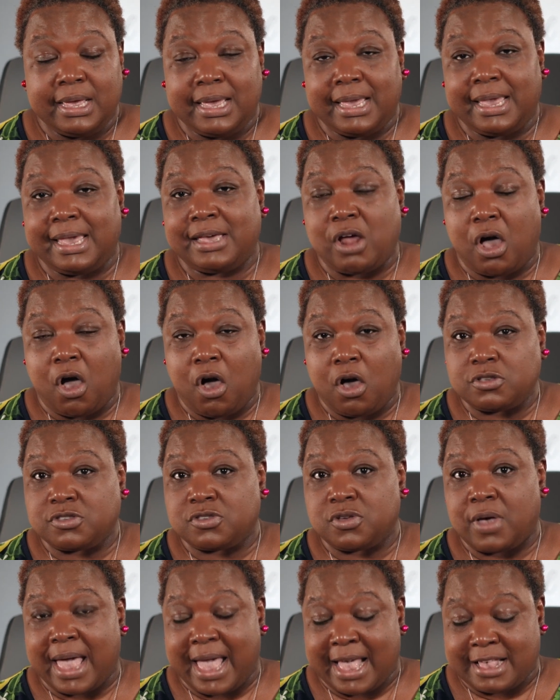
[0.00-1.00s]
It
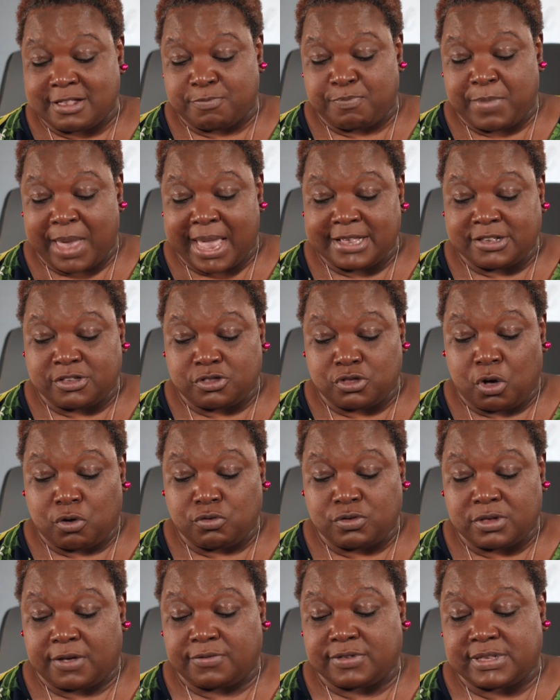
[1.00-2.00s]
also has base
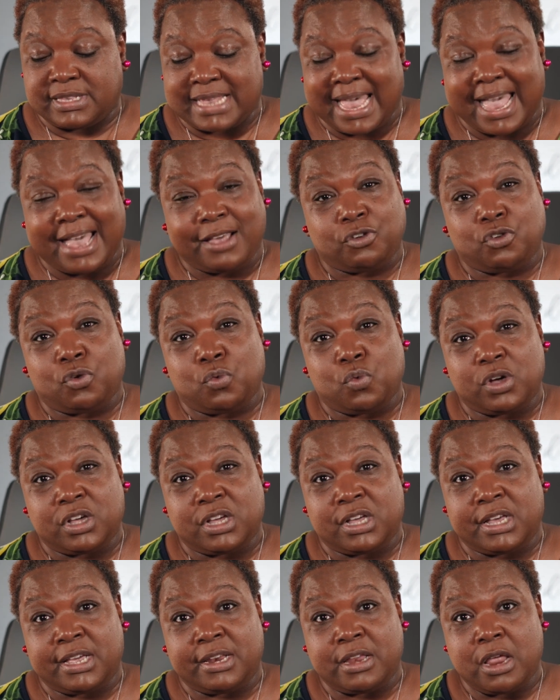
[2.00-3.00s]
notes of
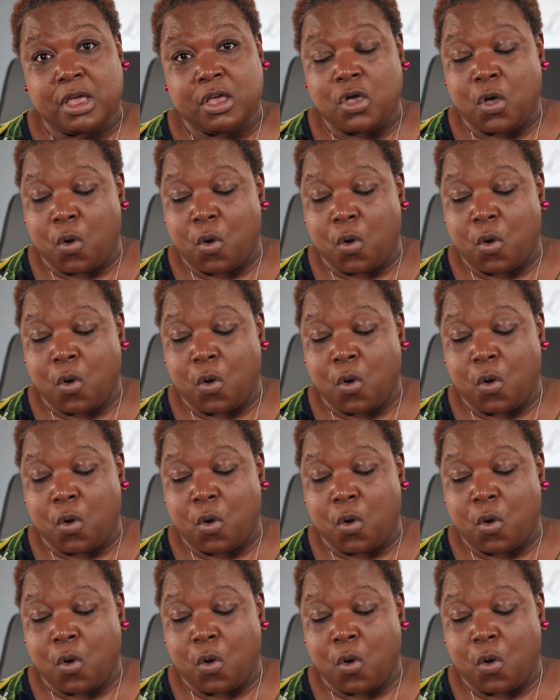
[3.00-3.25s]
sandalwood,